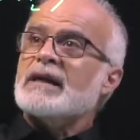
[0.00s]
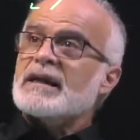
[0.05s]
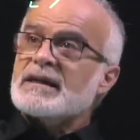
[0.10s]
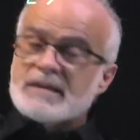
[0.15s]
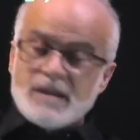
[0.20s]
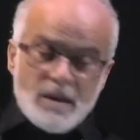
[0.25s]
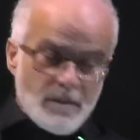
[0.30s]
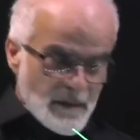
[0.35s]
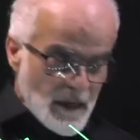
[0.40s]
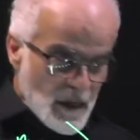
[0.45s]

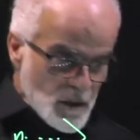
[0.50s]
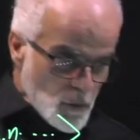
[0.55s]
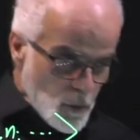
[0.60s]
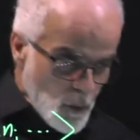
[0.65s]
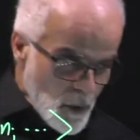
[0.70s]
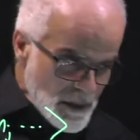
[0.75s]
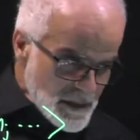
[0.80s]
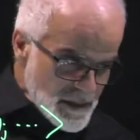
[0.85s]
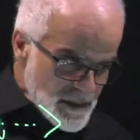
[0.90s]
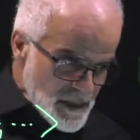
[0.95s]
except at
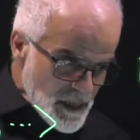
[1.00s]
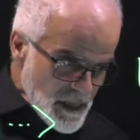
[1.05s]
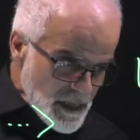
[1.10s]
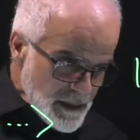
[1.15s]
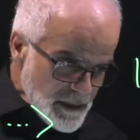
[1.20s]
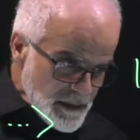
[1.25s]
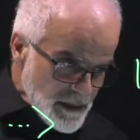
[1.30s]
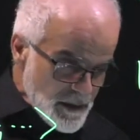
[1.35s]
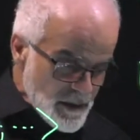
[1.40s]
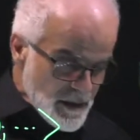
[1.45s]
one
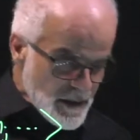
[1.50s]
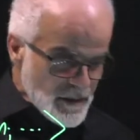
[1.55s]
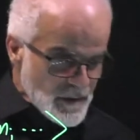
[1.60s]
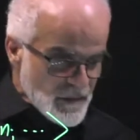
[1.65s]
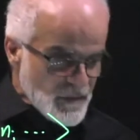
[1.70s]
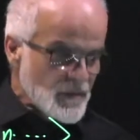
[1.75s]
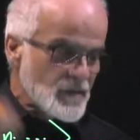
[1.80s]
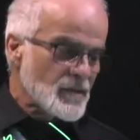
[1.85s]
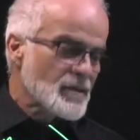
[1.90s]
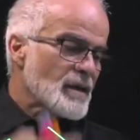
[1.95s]
site they're
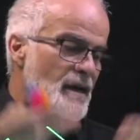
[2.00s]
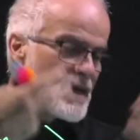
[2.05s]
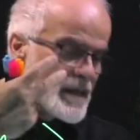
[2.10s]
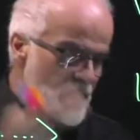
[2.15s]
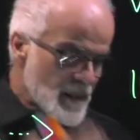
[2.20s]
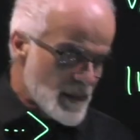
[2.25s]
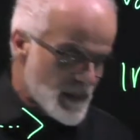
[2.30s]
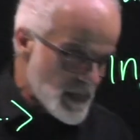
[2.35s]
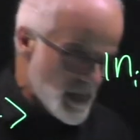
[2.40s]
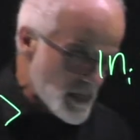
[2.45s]
different,
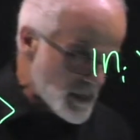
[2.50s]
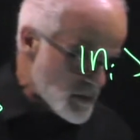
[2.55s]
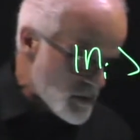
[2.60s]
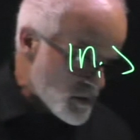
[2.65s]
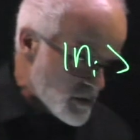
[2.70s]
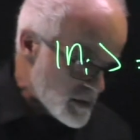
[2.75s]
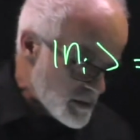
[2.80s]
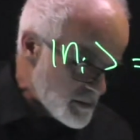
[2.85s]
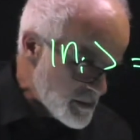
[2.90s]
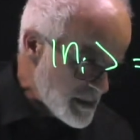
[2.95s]
then
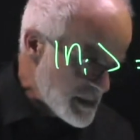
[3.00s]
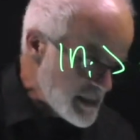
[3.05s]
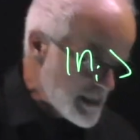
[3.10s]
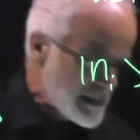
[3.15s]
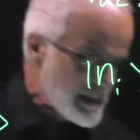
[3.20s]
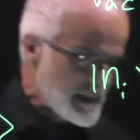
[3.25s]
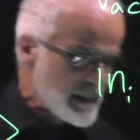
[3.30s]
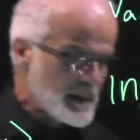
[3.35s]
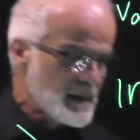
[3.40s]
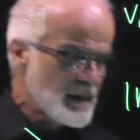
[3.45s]

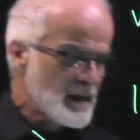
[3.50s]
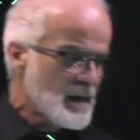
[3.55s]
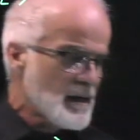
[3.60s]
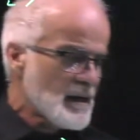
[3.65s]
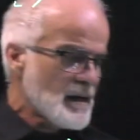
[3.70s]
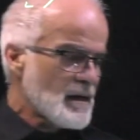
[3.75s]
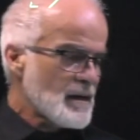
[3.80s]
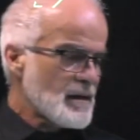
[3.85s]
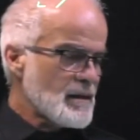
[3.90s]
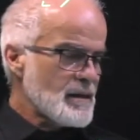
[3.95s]
immediately
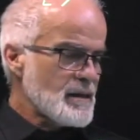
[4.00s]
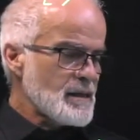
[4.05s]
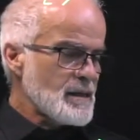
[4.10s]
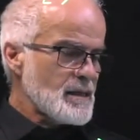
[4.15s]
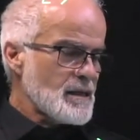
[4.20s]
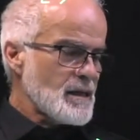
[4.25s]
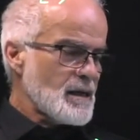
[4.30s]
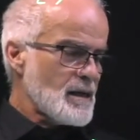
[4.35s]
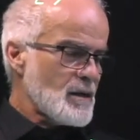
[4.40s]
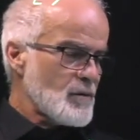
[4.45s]

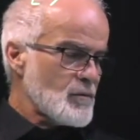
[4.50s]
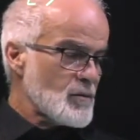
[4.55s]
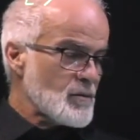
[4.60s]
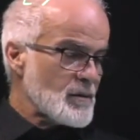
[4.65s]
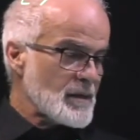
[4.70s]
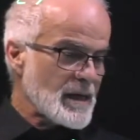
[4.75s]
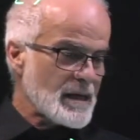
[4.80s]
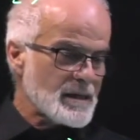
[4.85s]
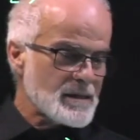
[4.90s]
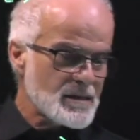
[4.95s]
we will
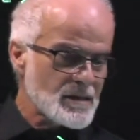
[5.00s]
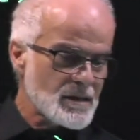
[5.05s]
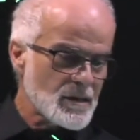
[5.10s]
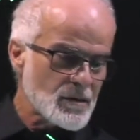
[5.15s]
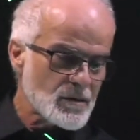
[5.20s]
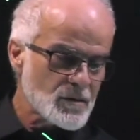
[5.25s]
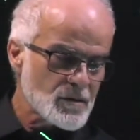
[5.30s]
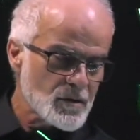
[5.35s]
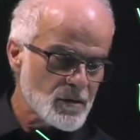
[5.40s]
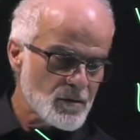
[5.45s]
get
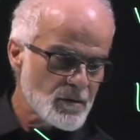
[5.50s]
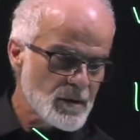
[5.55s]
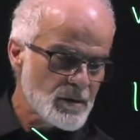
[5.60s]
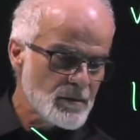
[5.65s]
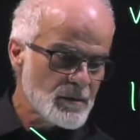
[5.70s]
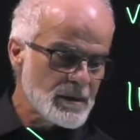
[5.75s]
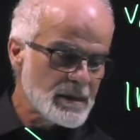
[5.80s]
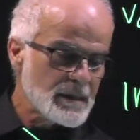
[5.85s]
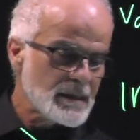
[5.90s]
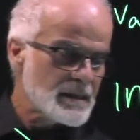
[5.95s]
zero. So we
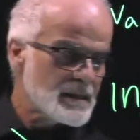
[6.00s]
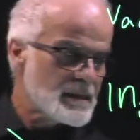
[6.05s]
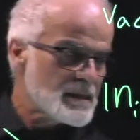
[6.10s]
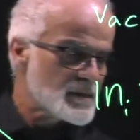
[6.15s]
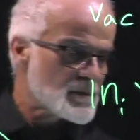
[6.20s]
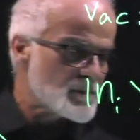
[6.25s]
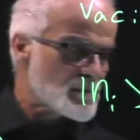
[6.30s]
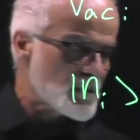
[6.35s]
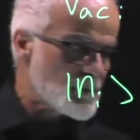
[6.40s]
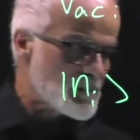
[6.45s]
will need
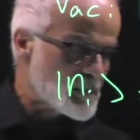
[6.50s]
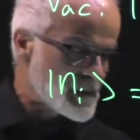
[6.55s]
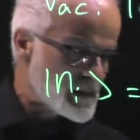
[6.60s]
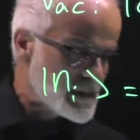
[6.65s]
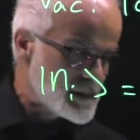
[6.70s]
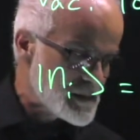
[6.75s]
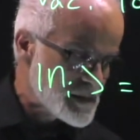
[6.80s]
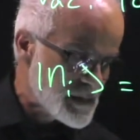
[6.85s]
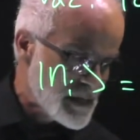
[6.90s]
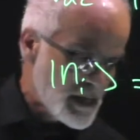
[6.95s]
these
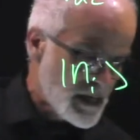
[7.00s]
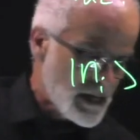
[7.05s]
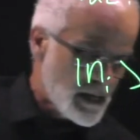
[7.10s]
properties